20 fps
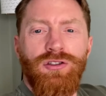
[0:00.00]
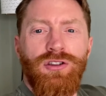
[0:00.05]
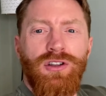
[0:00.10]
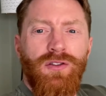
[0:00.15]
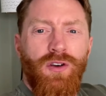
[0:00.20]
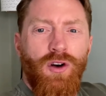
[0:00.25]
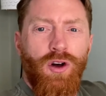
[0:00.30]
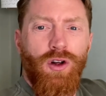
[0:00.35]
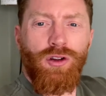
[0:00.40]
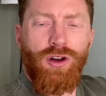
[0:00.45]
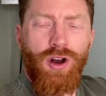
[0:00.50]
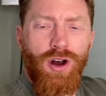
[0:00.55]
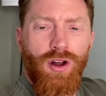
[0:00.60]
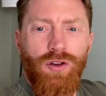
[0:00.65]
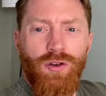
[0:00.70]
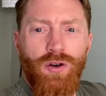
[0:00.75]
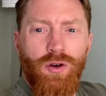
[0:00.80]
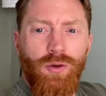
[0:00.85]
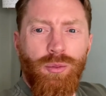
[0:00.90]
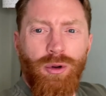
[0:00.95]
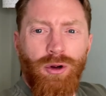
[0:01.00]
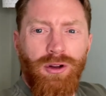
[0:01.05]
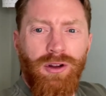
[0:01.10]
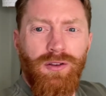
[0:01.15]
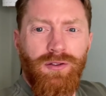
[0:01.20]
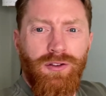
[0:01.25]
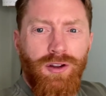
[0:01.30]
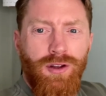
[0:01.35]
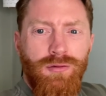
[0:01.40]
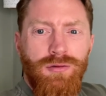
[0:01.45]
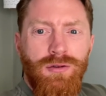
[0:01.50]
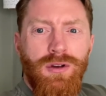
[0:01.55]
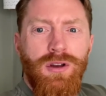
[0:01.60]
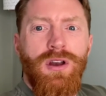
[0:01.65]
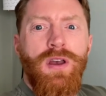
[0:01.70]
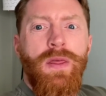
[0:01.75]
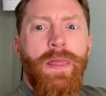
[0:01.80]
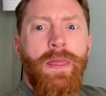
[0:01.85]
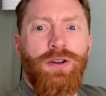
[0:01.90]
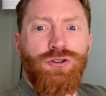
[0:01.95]
They've all got their own point of view.
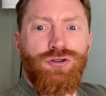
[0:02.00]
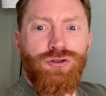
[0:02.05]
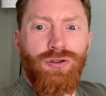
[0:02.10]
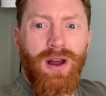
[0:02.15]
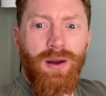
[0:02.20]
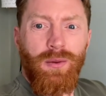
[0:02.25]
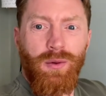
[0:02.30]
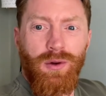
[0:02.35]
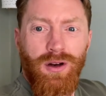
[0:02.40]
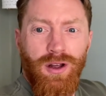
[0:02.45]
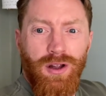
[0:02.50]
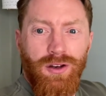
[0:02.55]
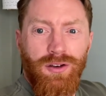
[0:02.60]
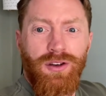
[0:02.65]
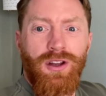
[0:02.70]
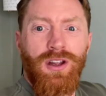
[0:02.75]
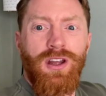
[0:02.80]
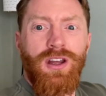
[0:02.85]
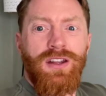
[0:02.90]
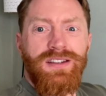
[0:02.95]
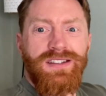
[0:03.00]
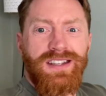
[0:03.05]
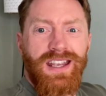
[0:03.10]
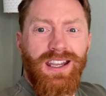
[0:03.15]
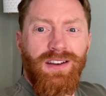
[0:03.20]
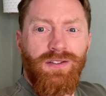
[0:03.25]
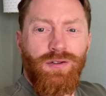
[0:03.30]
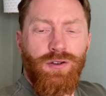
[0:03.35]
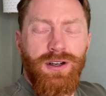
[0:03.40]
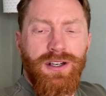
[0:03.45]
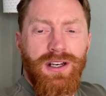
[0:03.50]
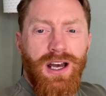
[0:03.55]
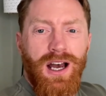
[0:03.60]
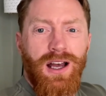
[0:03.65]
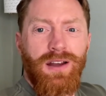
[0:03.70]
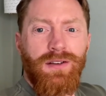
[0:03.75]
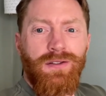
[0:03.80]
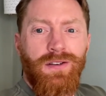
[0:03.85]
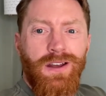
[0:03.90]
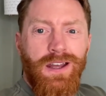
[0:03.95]
Try one on, take it for a
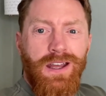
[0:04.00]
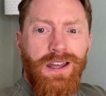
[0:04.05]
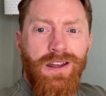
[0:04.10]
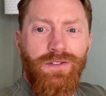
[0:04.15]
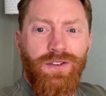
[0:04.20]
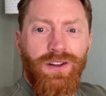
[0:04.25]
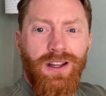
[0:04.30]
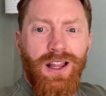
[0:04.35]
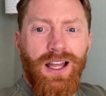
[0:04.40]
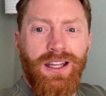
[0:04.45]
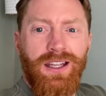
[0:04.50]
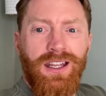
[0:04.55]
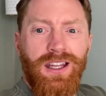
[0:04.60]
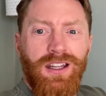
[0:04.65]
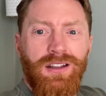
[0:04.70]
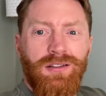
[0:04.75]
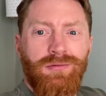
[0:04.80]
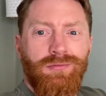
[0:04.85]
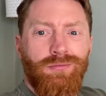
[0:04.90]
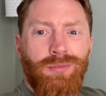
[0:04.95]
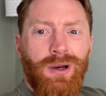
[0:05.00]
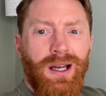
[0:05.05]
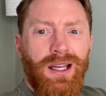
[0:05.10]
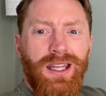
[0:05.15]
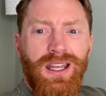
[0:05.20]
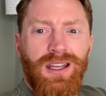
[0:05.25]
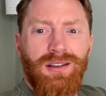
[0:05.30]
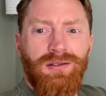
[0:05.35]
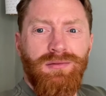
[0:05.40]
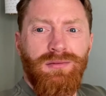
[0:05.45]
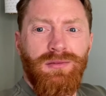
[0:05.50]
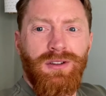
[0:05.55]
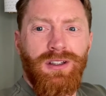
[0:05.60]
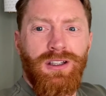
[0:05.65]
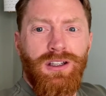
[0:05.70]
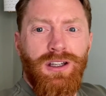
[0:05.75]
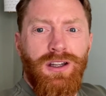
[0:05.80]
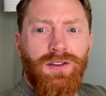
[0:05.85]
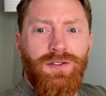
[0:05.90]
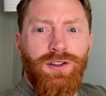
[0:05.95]
dive. If you like it, buy it.
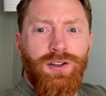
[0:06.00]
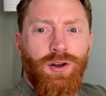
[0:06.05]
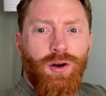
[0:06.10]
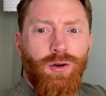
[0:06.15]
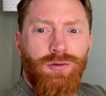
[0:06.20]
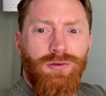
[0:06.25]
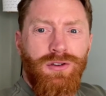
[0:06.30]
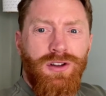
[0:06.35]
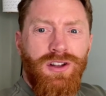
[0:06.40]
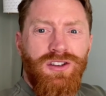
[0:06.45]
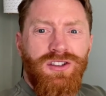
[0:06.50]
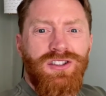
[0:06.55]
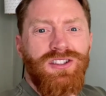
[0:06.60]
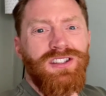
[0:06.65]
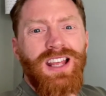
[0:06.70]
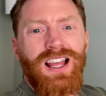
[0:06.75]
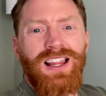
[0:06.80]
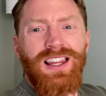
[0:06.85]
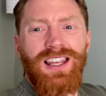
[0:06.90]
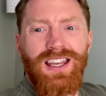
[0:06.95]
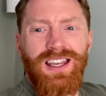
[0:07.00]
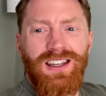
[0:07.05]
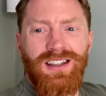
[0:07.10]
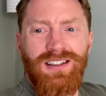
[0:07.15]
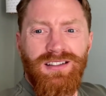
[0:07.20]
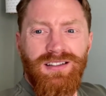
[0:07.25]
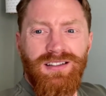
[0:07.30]
If you don't, sell it.